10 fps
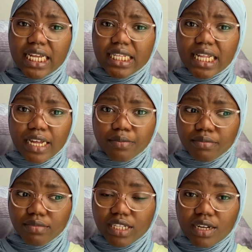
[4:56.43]
time
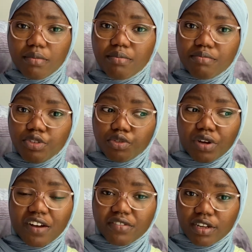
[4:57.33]
that, you know,
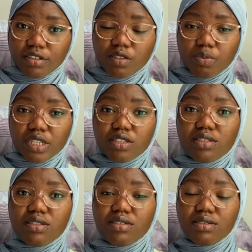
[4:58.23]
Africans spent
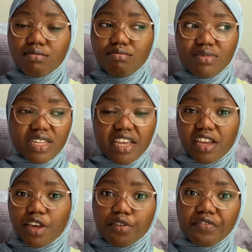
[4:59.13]
taking
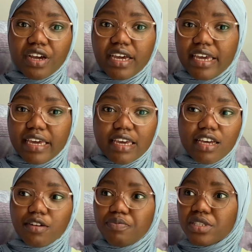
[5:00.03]
care of our
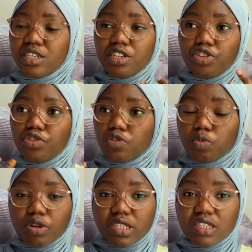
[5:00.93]
hair,
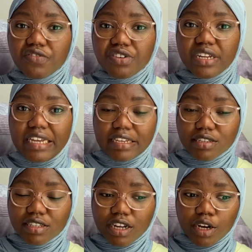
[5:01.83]
sporting different
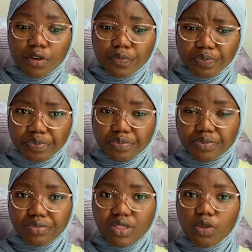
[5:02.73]
hairstyle
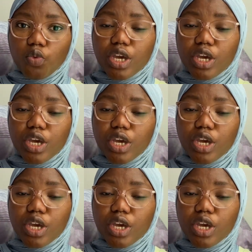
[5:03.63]
were